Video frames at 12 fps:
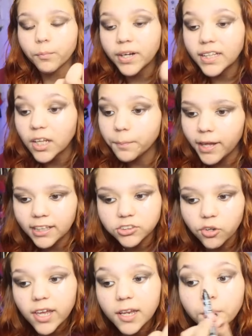Putting the
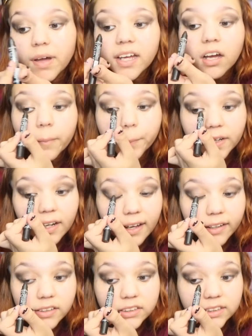pencil in my upper
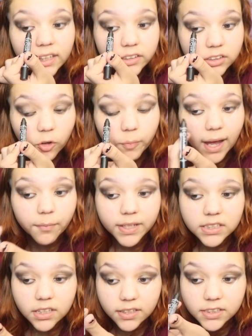line, it sucks so bad
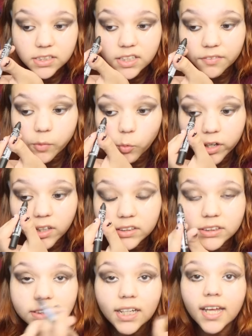because it hurts even more.
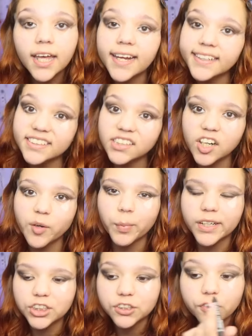It doesn't hurt,
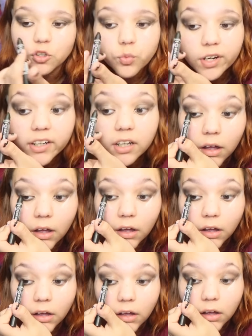but it just feels weird.
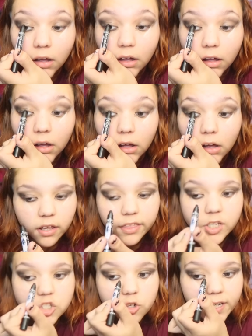
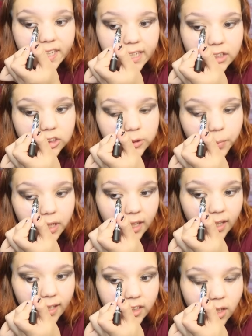The trick is to put
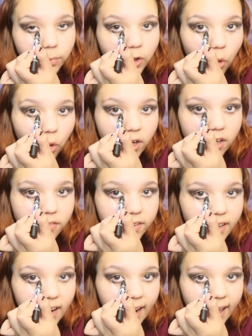it in the corner of
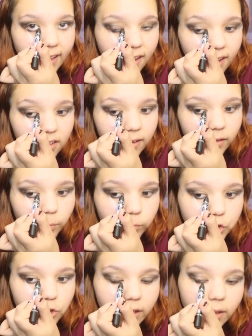your eye and then
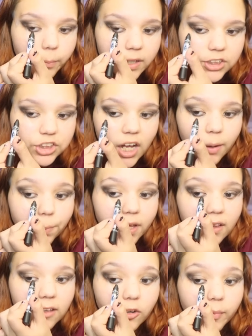try to push up
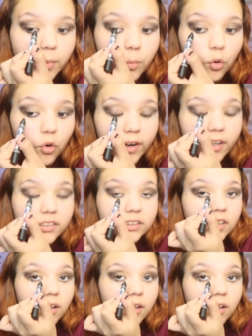a little bit more